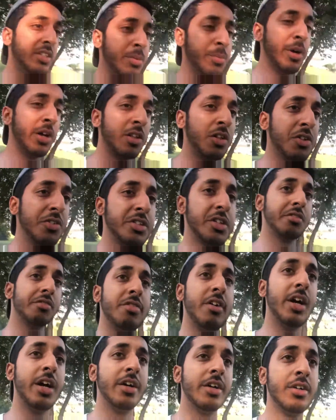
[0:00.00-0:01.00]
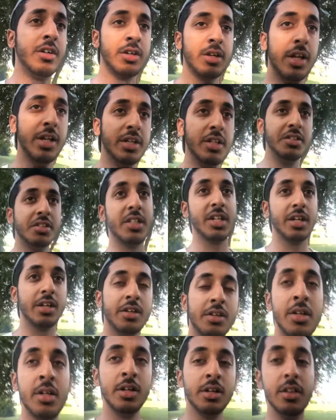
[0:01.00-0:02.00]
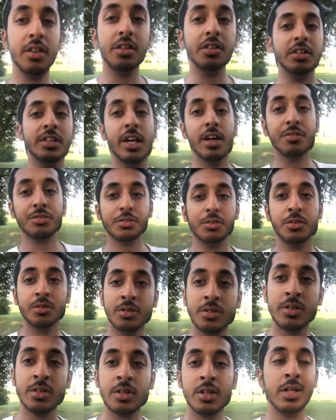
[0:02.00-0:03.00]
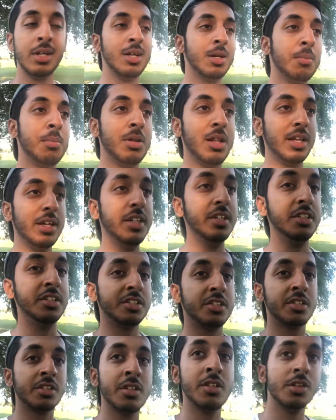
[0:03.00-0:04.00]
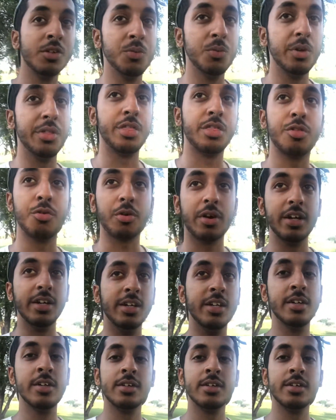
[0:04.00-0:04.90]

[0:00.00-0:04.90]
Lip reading: set my clothes on fire, and he said, the devil plays with thread.